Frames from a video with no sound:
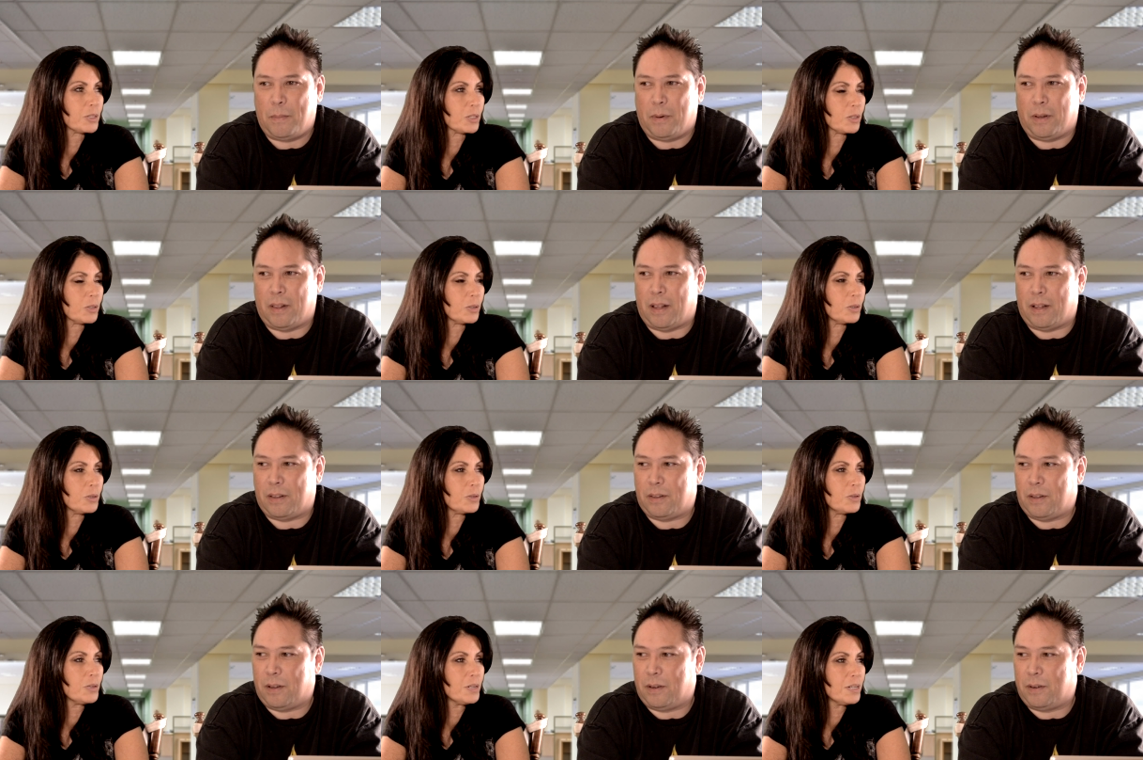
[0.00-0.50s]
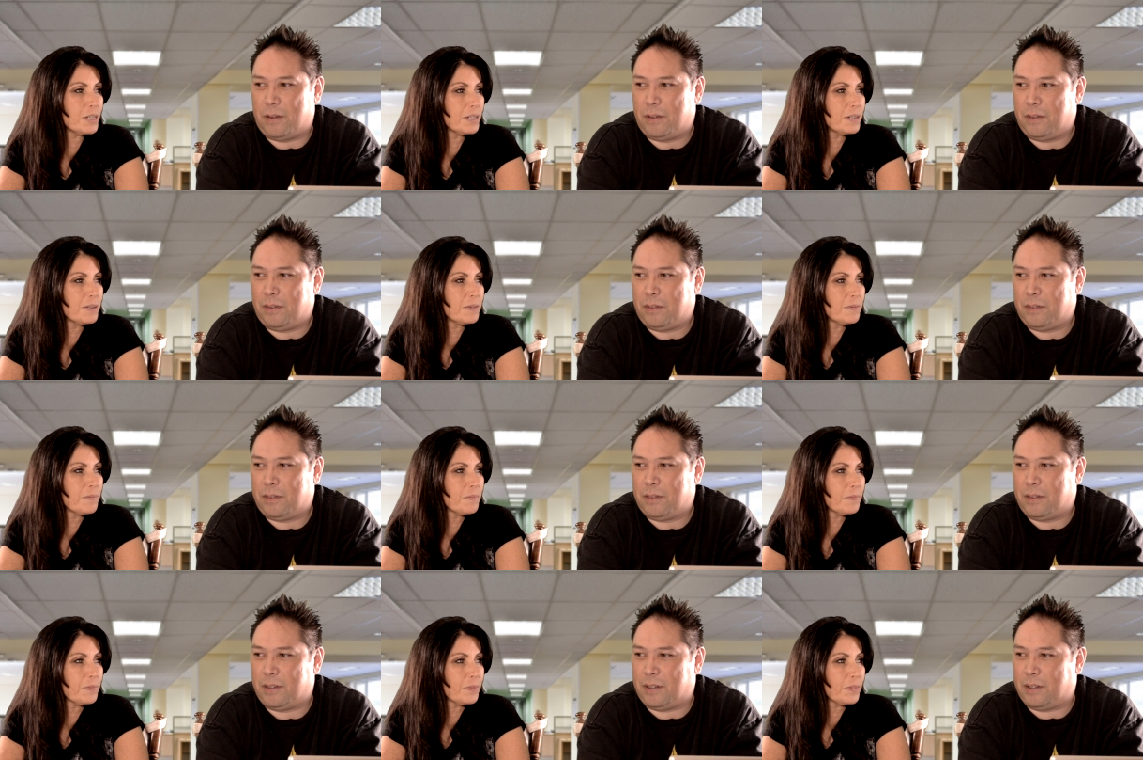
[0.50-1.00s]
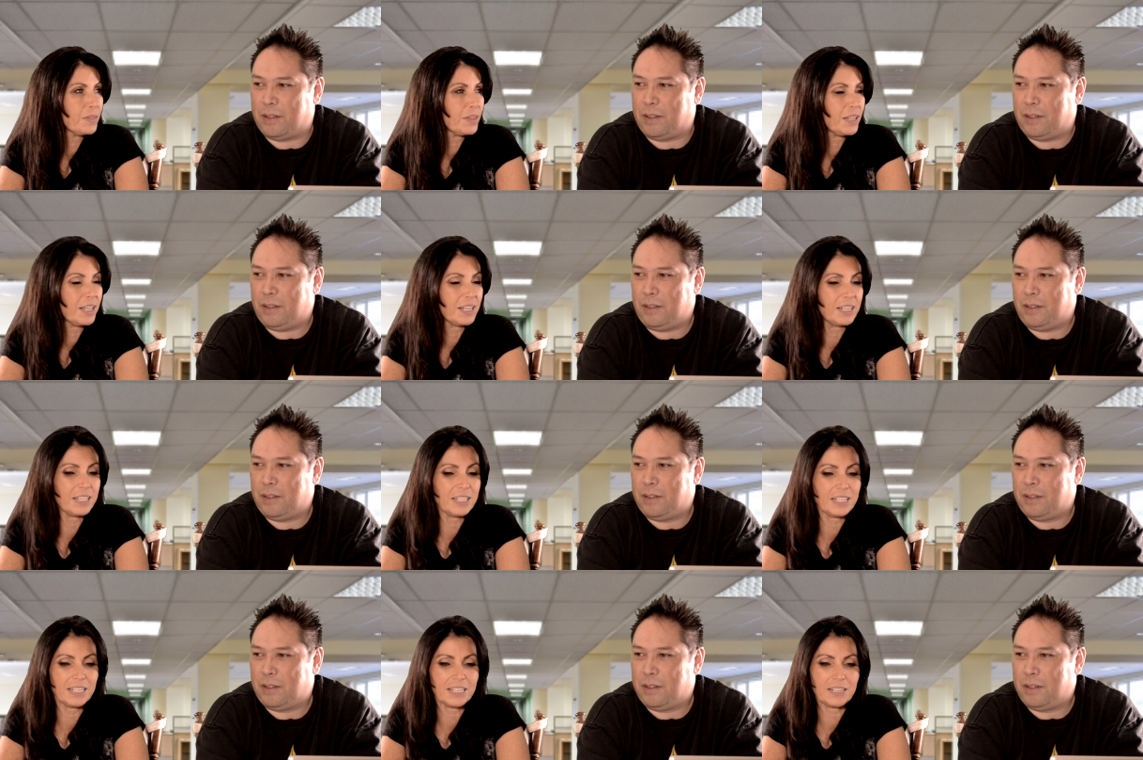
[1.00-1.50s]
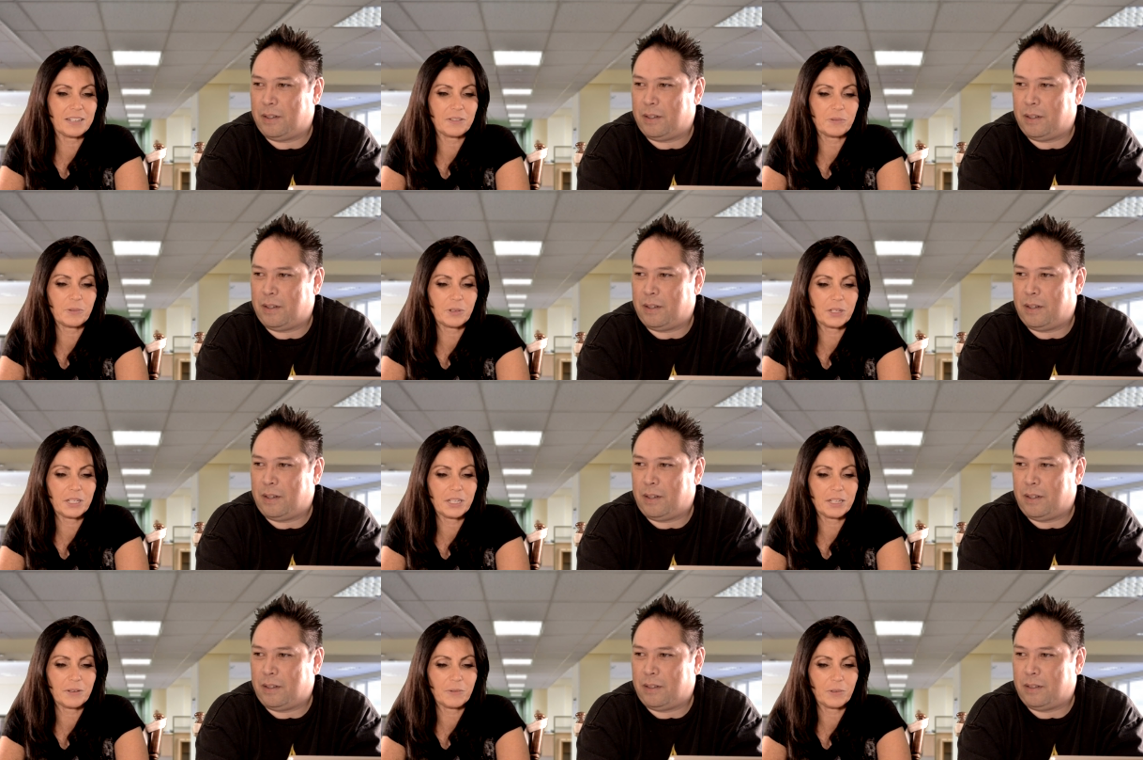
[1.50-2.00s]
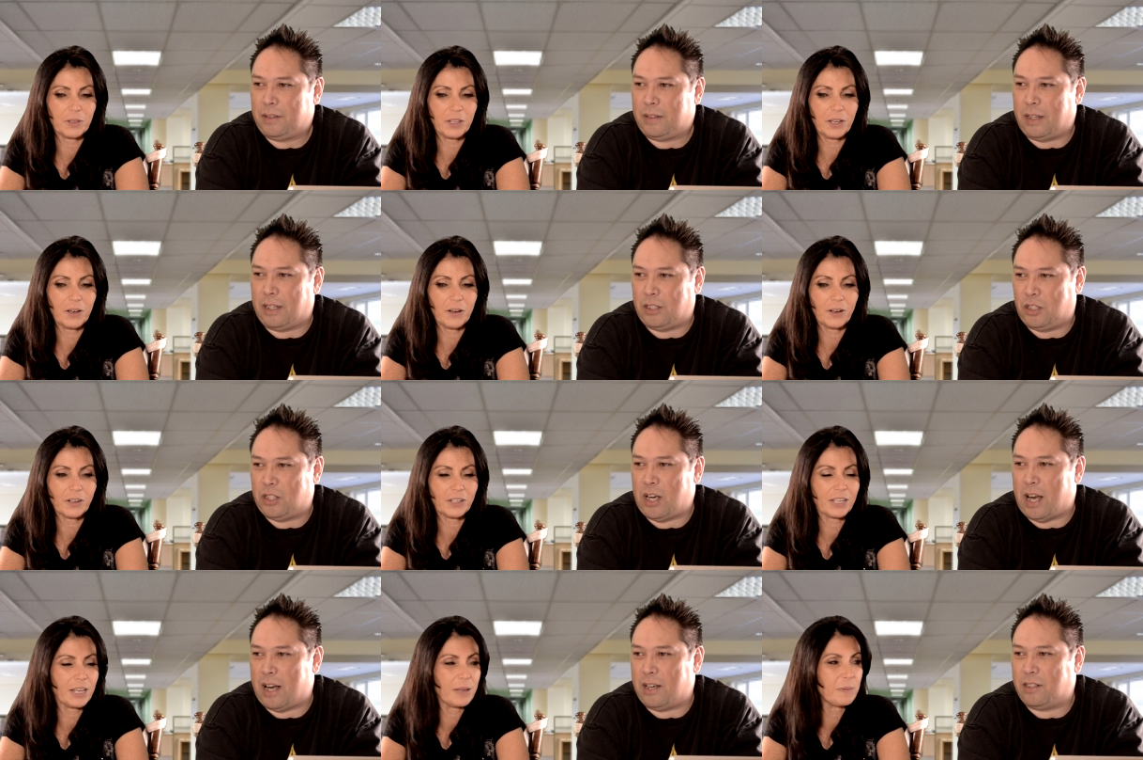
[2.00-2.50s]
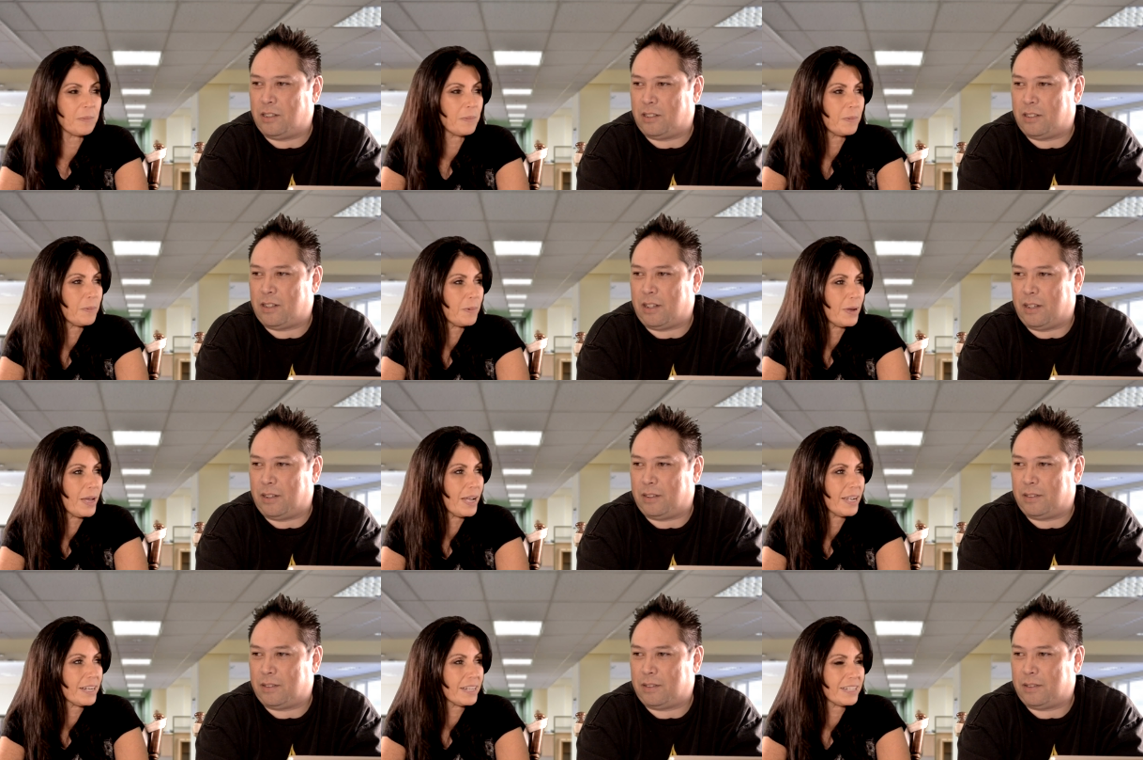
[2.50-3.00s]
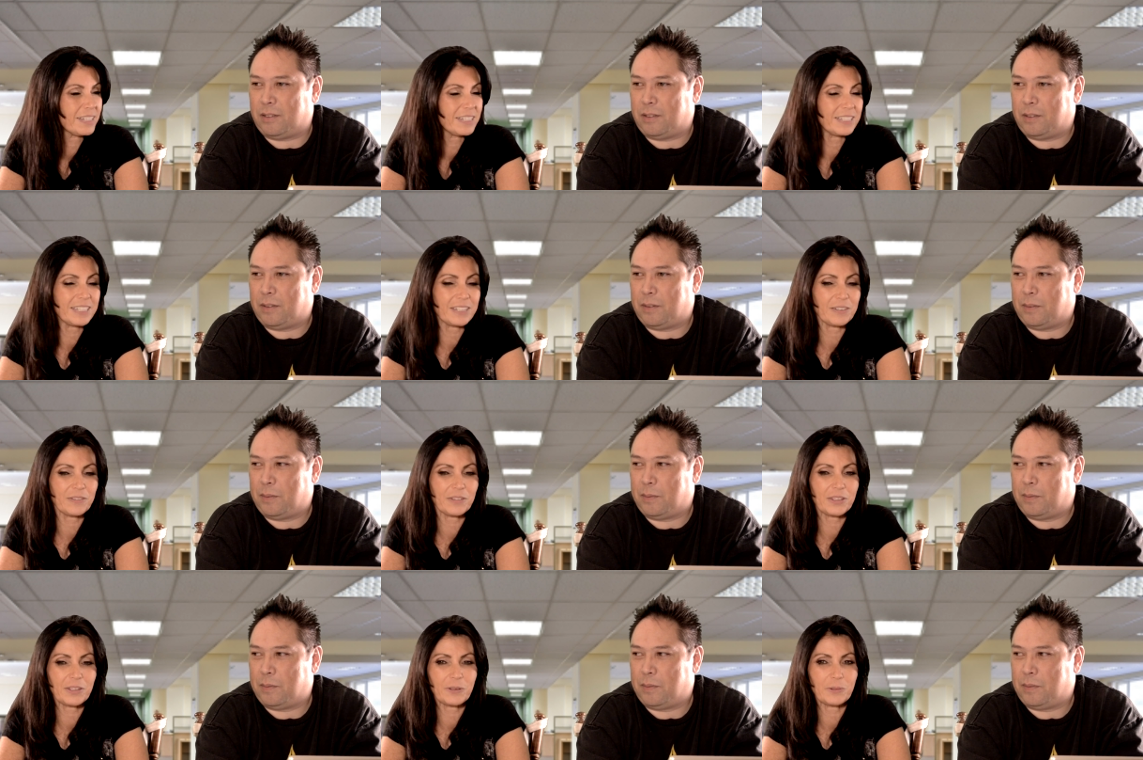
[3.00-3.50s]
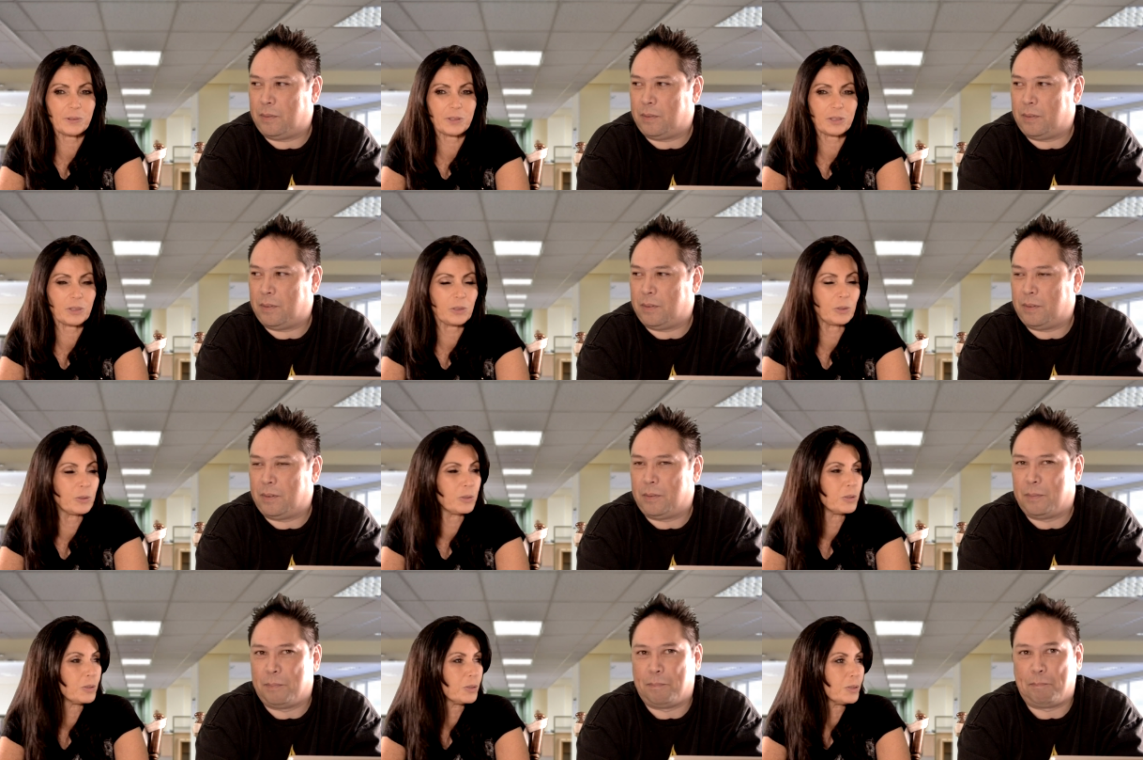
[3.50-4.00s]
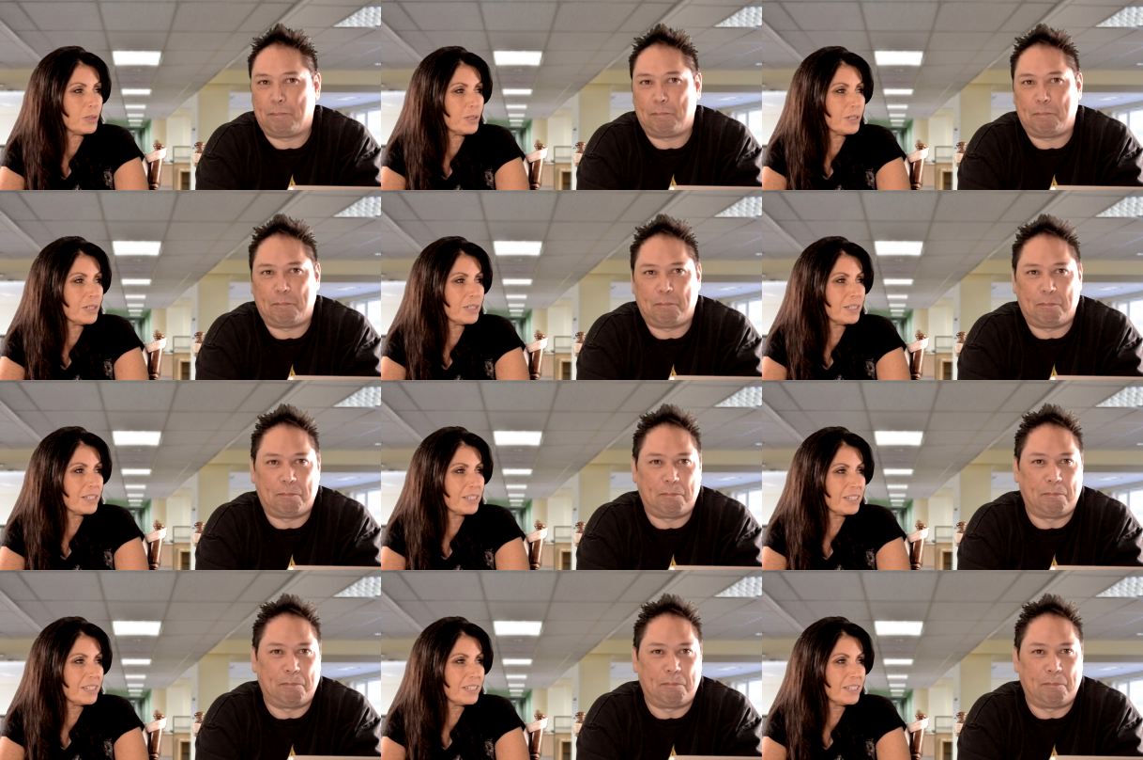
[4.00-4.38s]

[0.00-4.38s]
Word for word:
Speaker 1: is Lou. That, uh-huh. And he, when he, when they, they all came things. back, everything was legal,